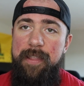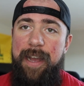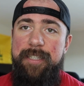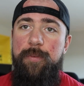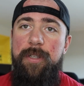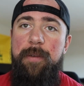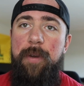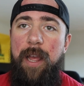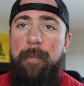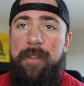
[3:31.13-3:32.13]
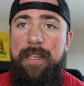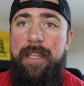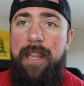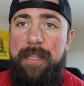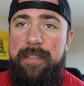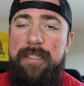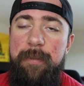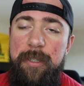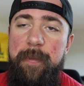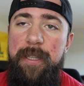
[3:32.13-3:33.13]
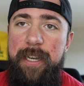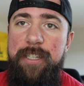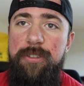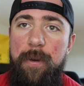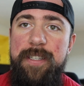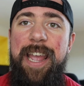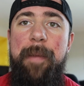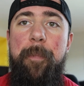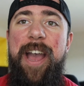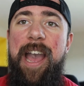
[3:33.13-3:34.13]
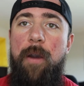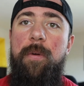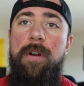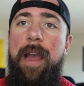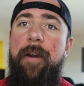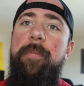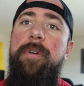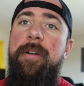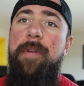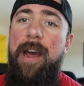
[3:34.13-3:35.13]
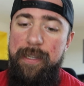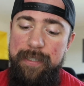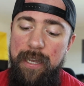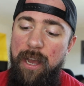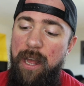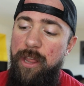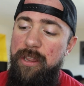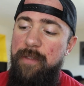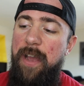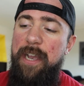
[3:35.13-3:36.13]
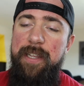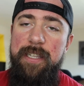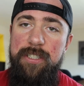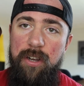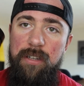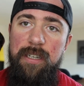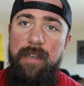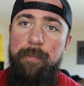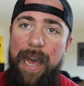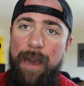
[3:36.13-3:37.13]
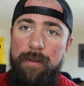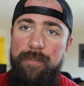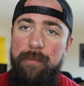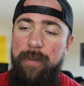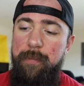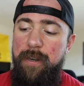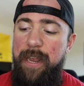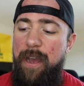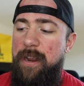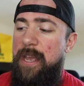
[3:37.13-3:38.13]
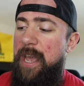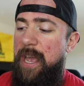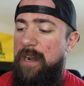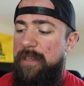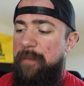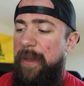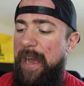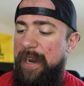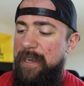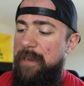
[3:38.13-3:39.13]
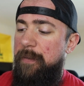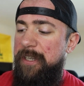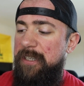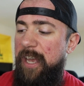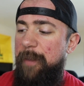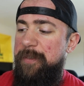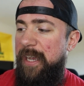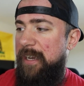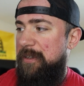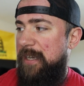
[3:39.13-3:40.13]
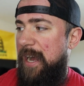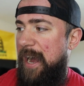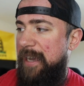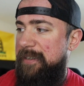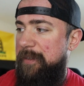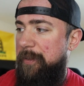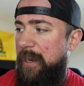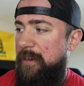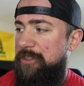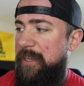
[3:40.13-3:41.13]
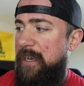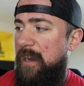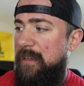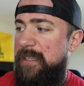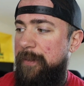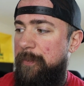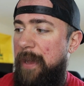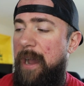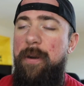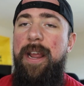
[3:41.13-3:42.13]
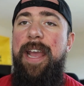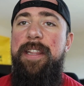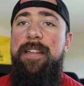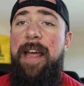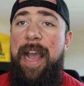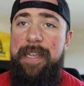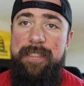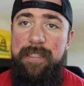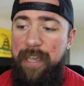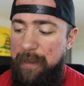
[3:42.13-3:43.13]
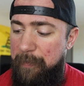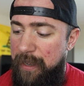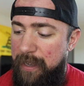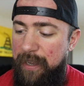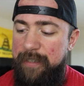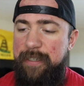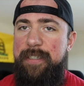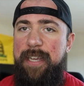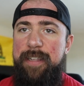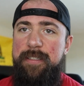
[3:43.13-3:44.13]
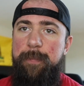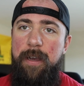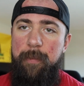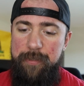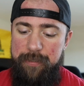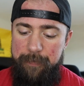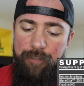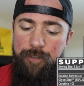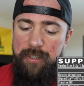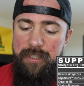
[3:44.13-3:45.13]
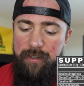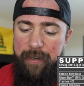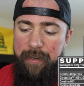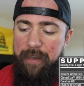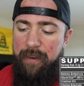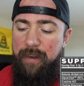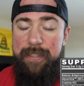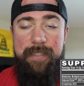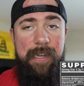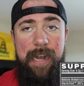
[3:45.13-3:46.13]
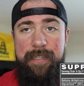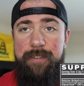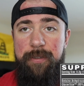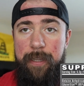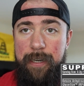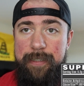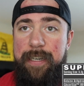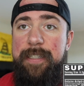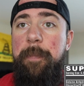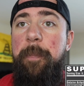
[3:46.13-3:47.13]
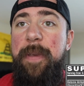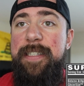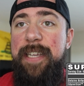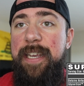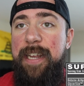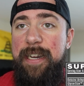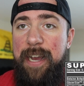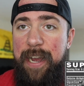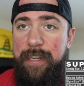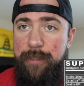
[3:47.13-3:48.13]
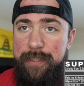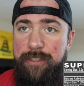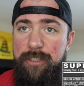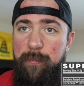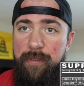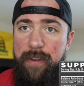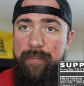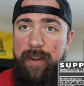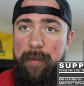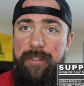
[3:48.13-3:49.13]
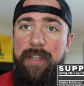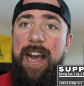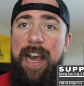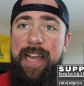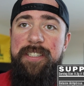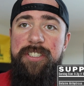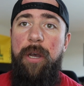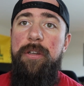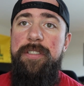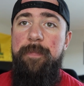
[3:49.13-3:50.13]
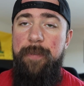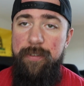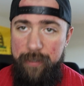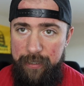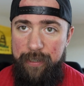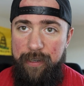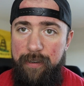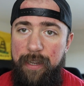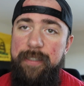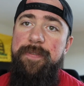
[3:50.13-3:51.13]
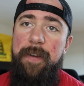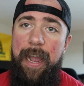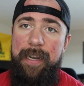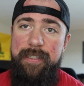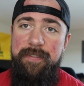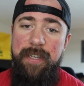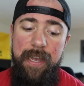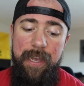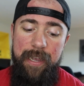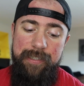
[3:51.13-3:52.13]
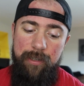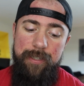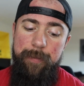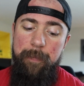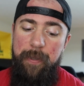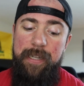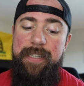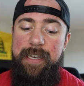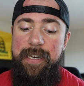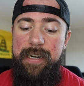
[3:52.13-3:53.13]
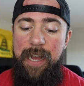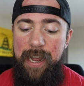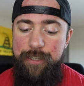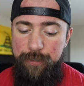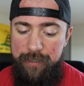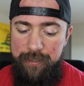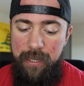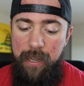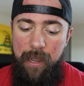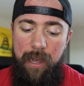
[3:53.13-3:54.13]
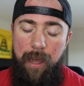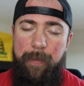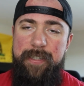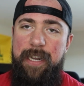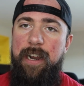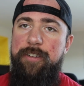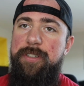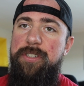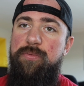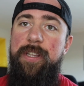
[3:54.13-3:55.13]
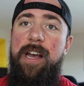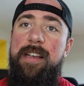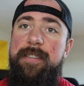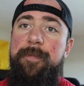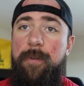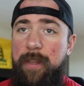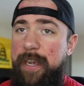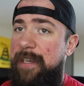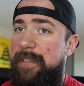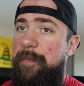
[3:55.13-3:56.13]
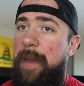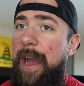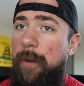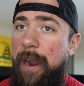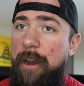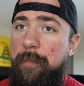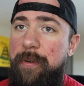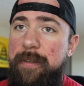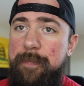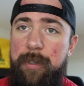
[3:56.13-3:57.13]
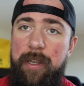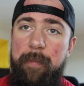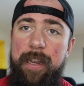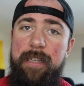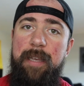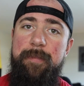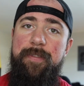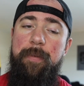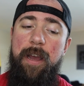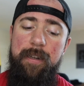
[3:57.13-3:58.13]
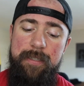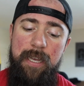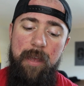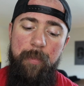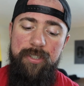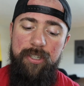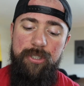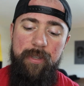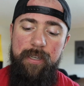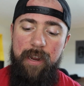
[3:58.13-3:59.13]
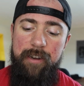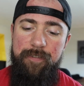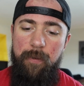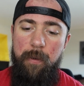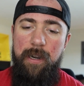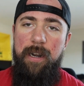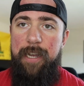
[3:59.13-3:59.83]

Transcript: That's really why I'm thinking that this is supposed to be lending towards a power output product, other than the fact that it's called powerful pre-workout, and on the back with the claims it goes high stimulant energy, unstoppable power, and the last claim is intense pumps. The first ingredient in here is not citrulline, like I said, it's betaine anhydrous at 2.5 grams. So the highest dose ingredient in here, at least for actives, is going to be betaine anhydrous. Betaine anhydrous is really awesome for, like I said, power output, one of the main claims of the product, but it's also really great for